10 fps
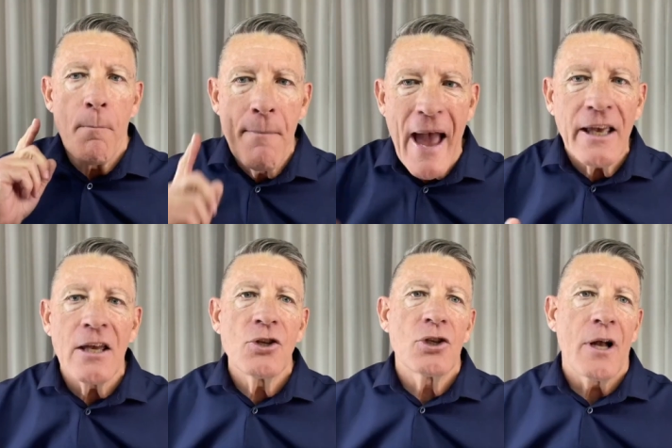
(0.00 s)

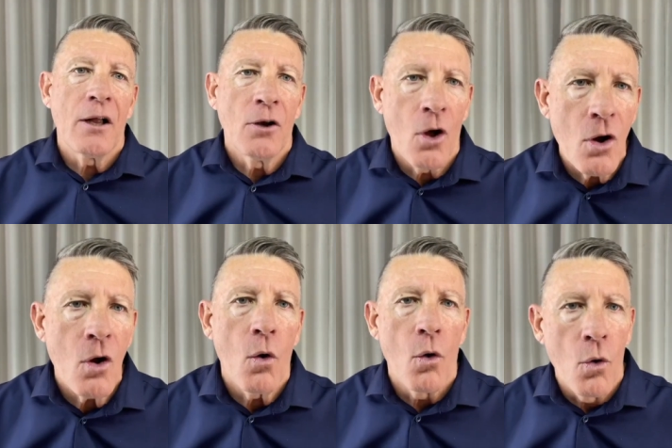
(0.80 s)
baggage
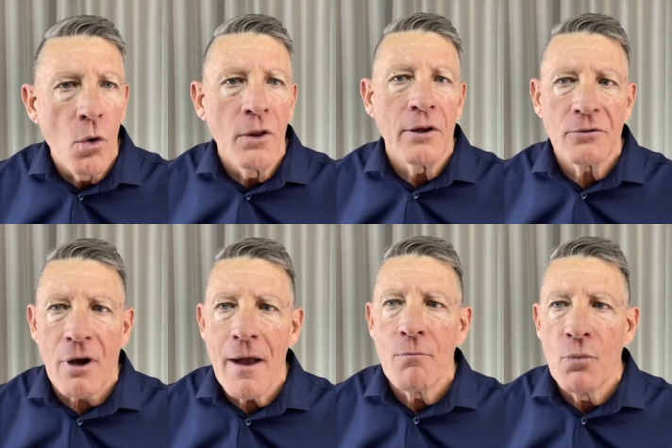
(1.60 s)
along all the
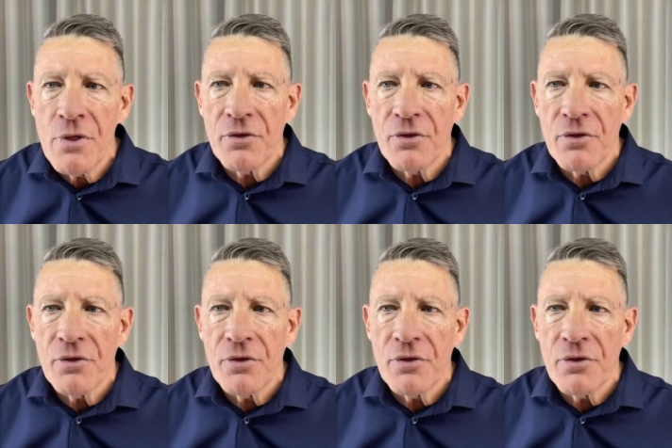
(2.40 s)
time with